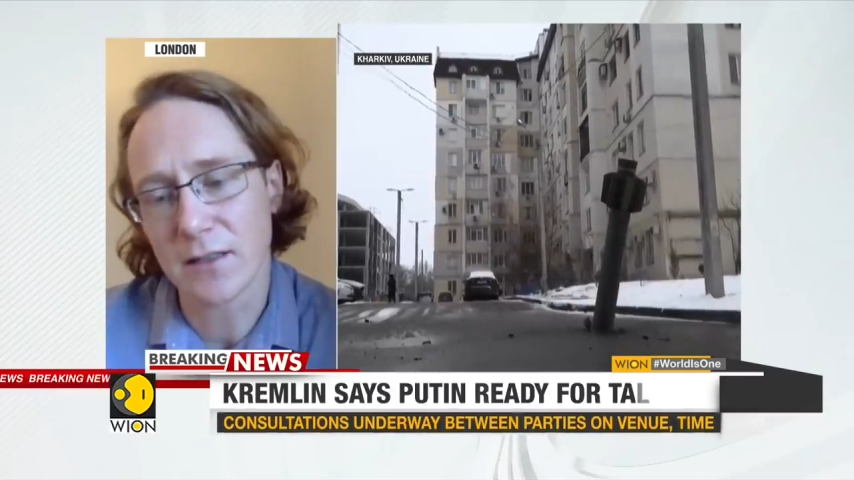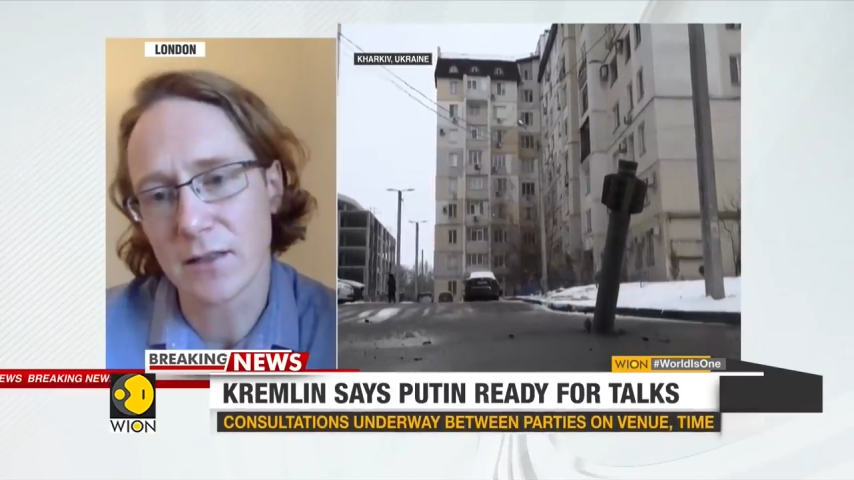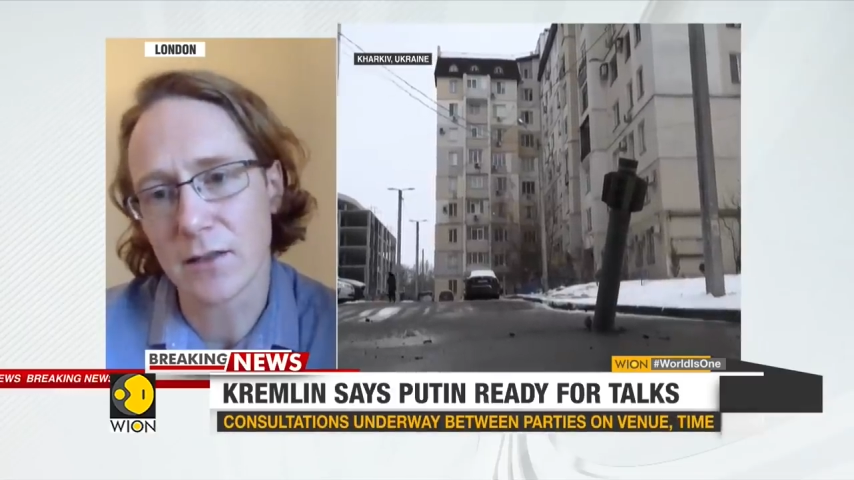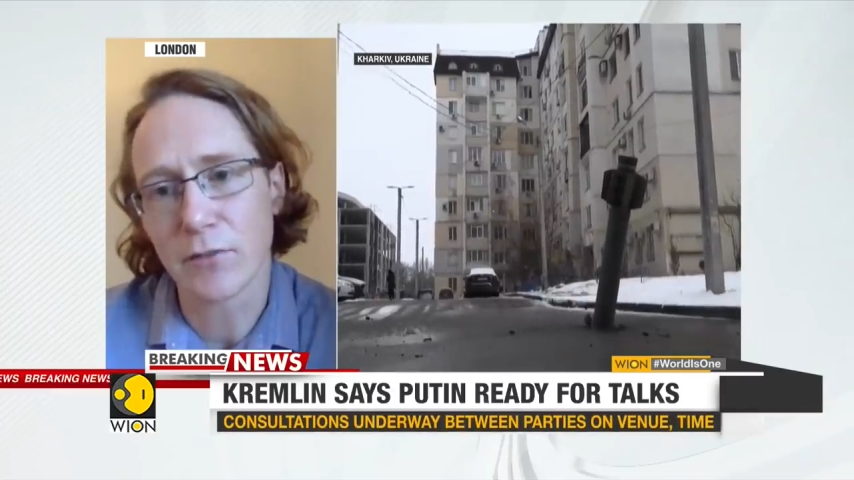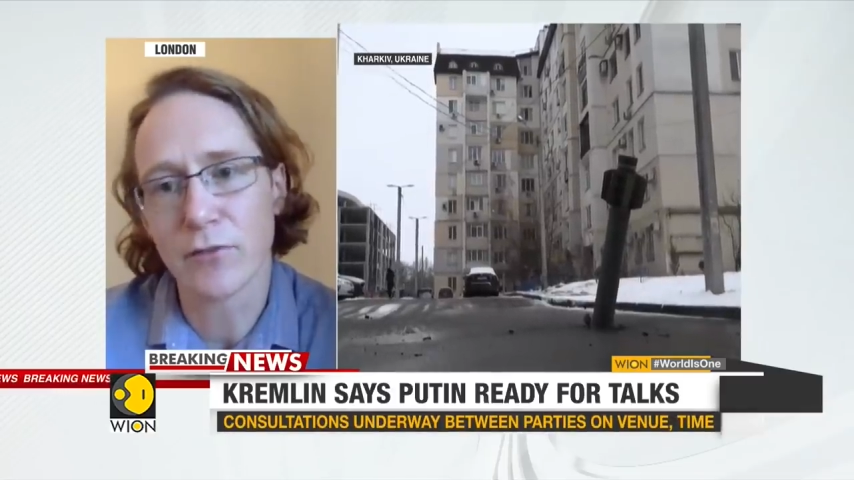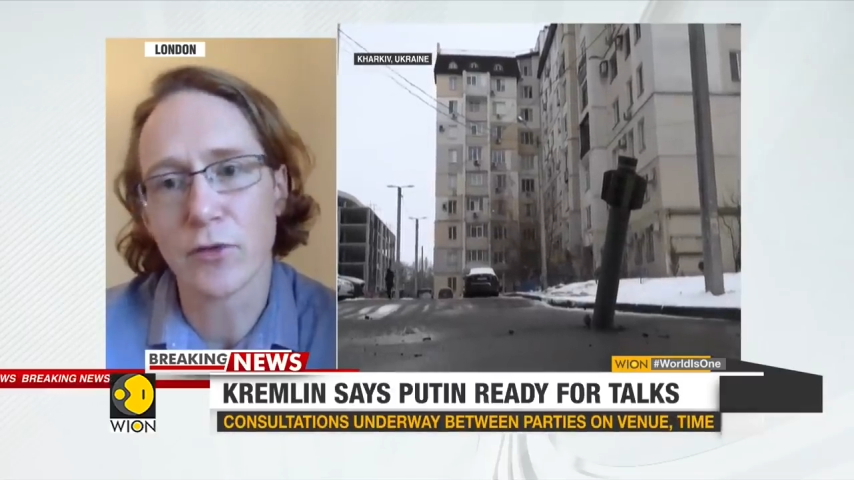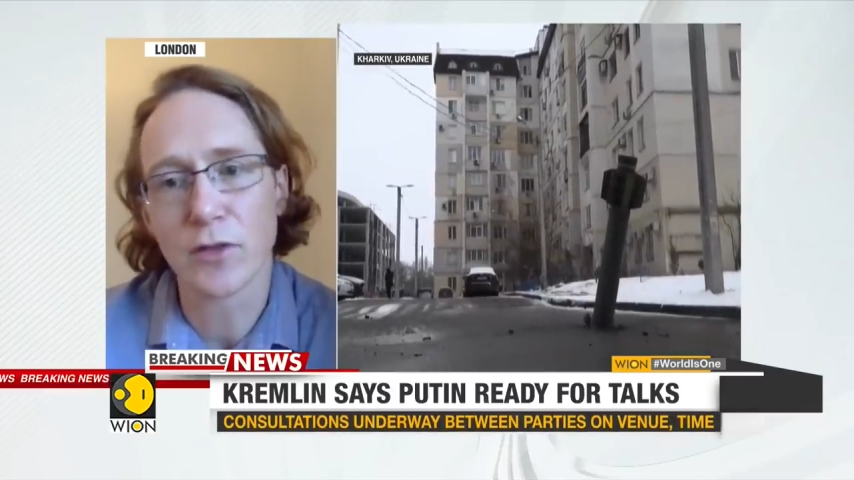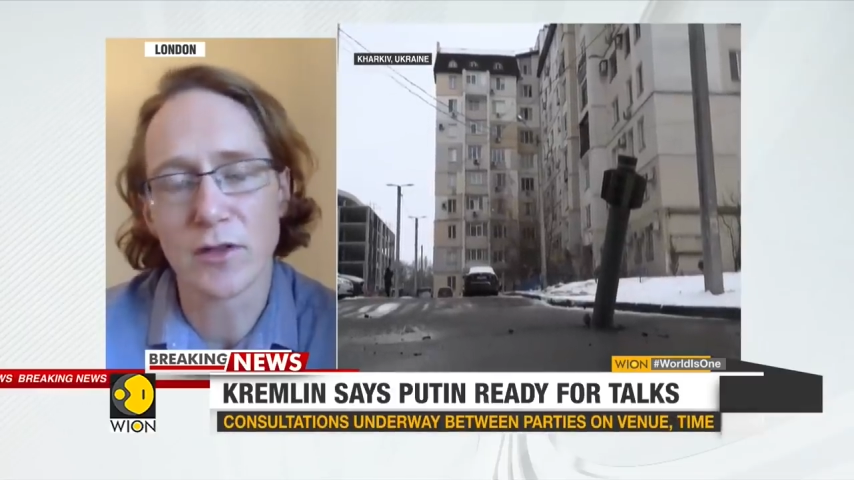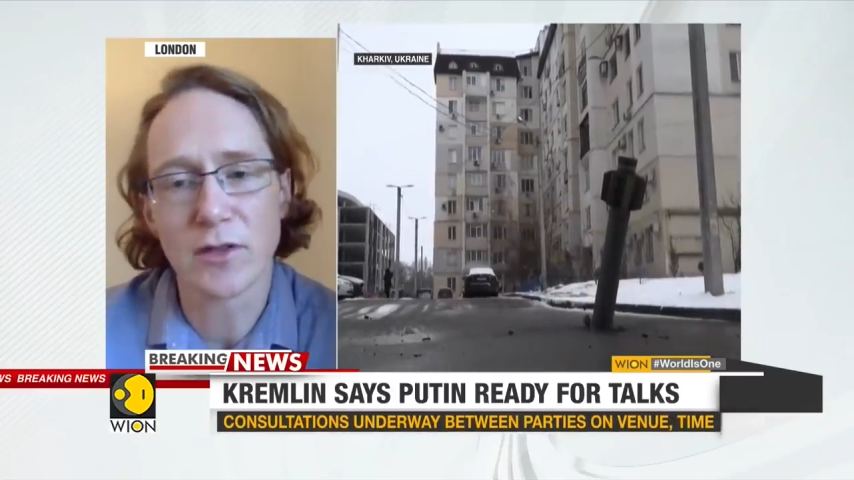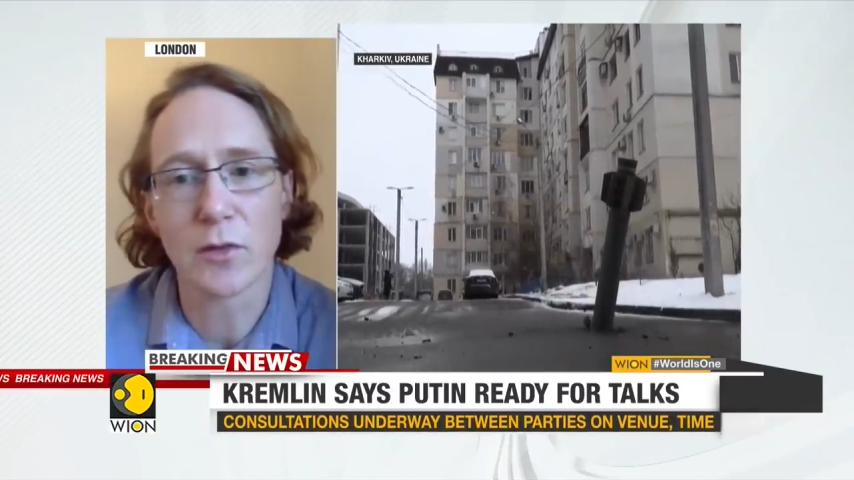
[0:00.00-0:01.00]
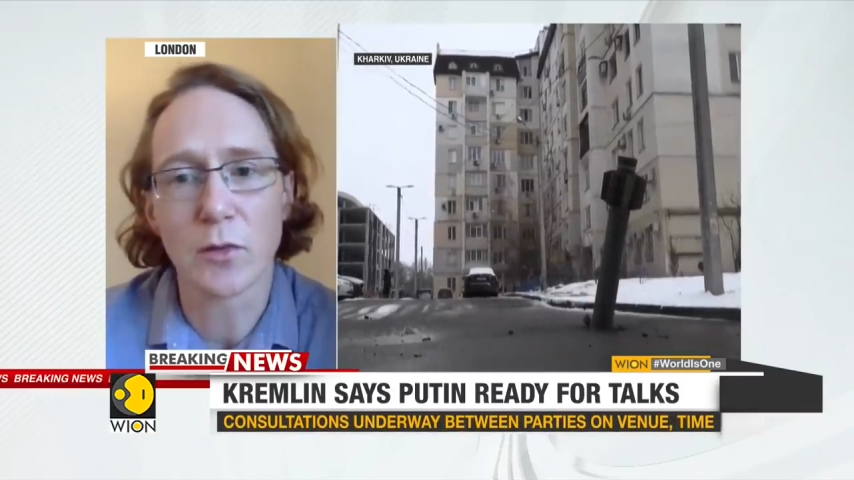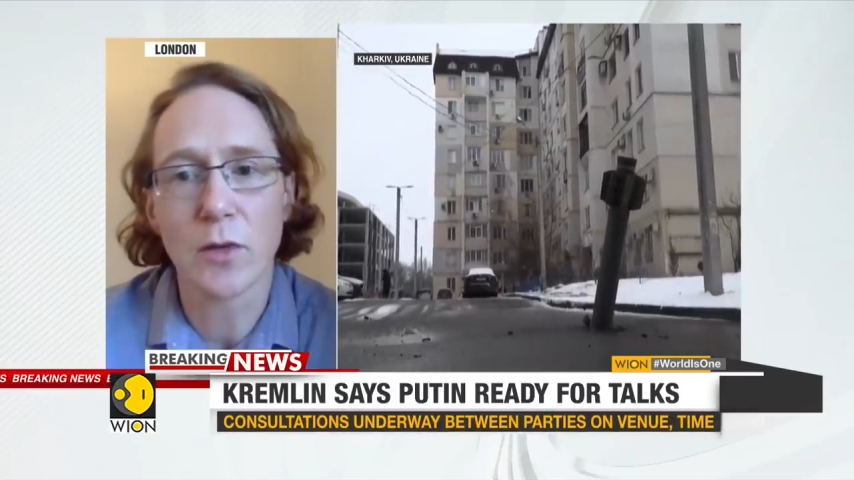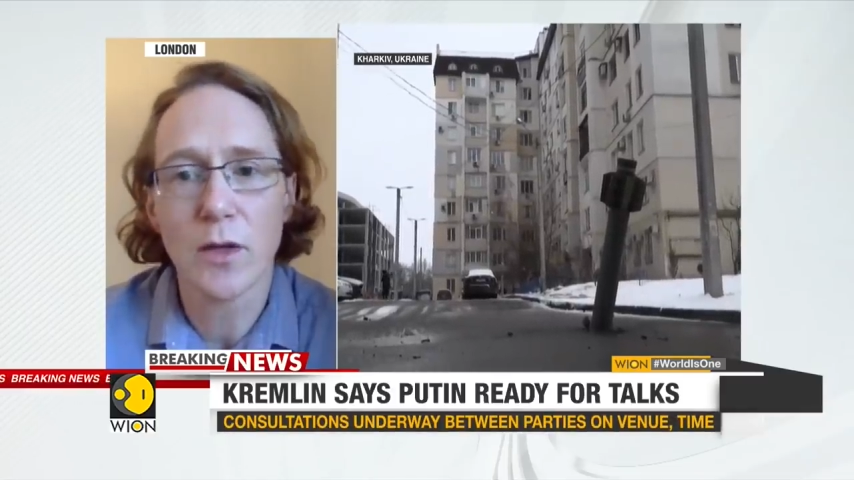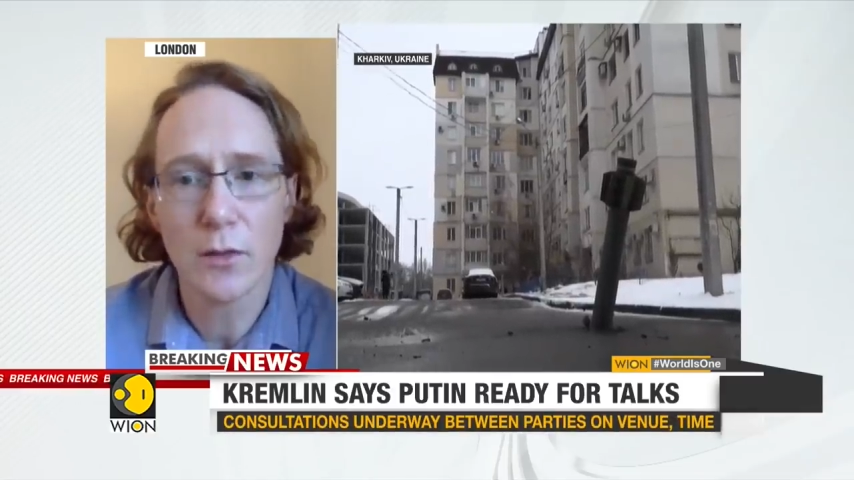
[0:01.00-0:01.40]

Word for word: uh, of a few years ago,